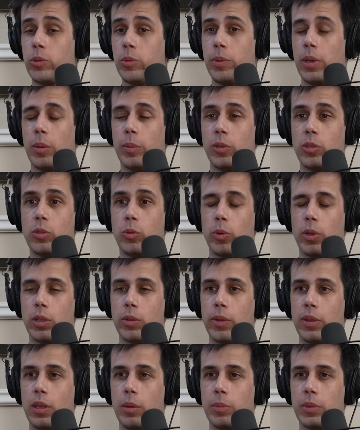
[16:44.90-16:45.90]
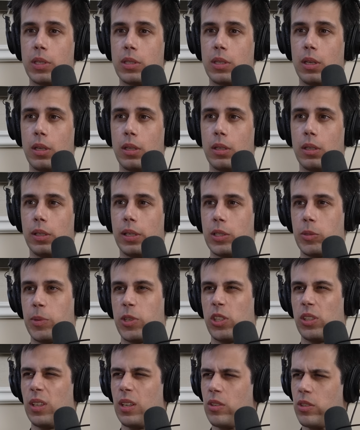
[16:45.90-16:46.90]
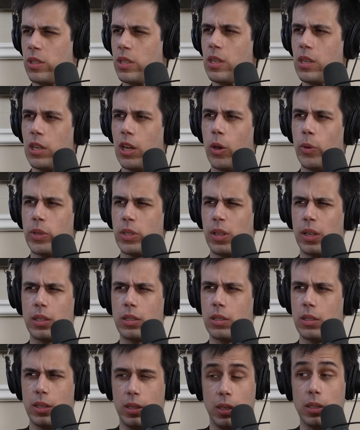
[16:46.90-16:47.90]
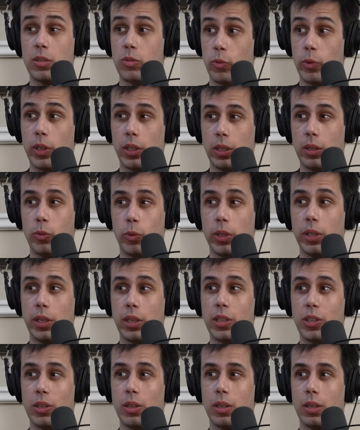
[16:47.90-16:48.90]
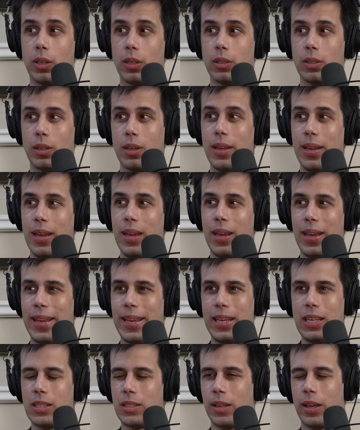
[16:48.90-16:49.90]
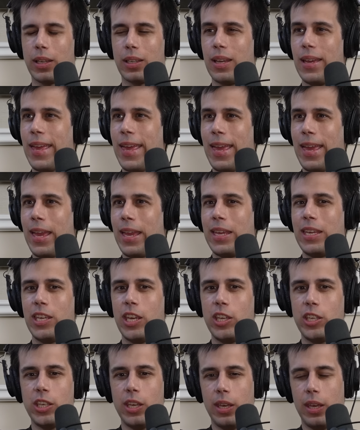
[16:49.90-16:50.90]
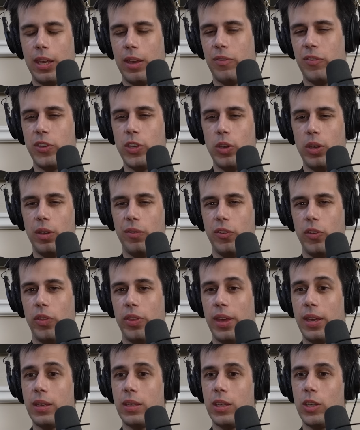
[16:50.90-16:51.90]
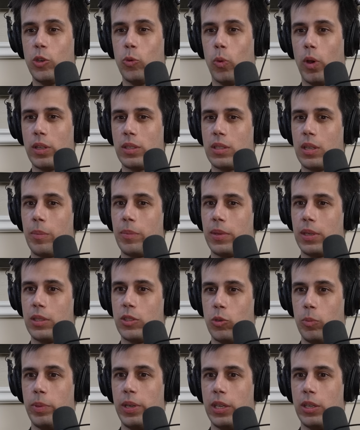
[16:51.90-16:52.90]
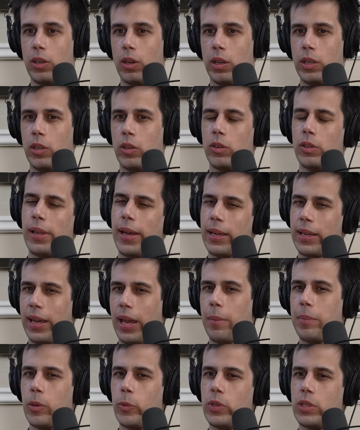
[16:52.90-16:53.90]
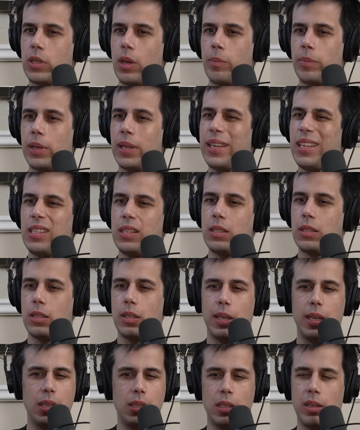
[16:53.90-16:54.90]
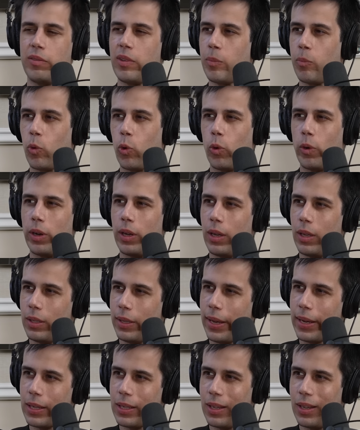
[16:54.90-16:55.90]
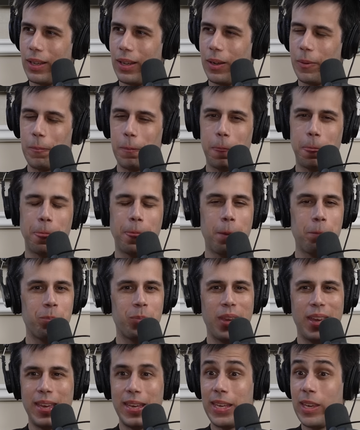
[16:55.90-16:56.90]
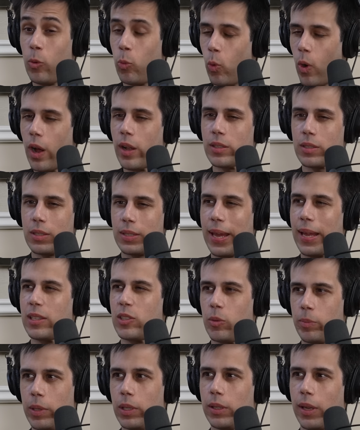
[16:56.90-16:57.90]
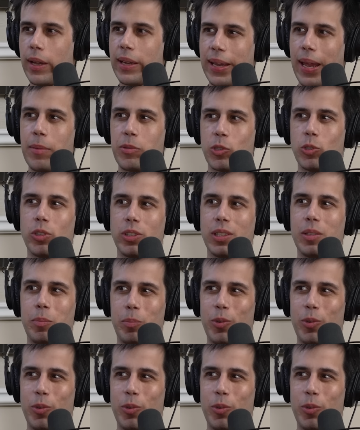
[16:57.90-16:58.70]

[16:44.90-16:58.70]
to be able to work with them because, uh, especially their CEO is like he's really really good, and he's like if you if you think you want something to be good, you're like happy with something. He's he's even more uh, like uh, he wants that to be like absolutely